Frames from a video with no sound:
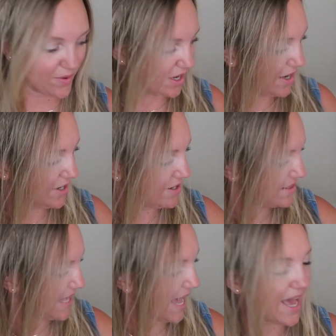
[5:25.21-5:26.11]
So I got her
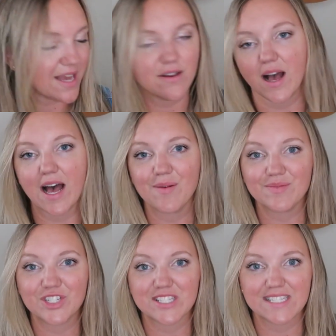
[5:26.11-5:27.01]
that
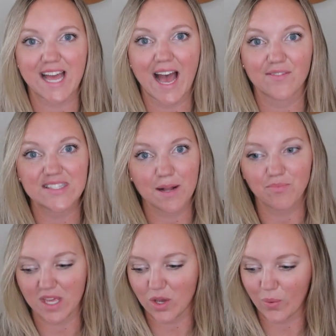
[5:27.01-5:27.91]
um, just to have
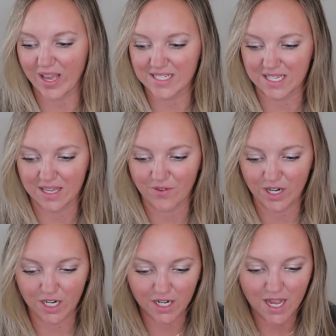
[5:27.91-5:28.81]
something quick to give
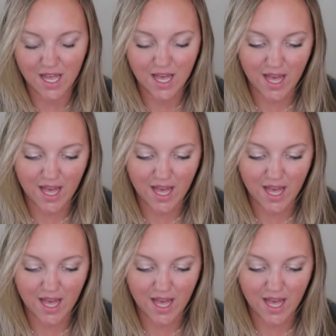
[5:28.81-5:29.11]
her.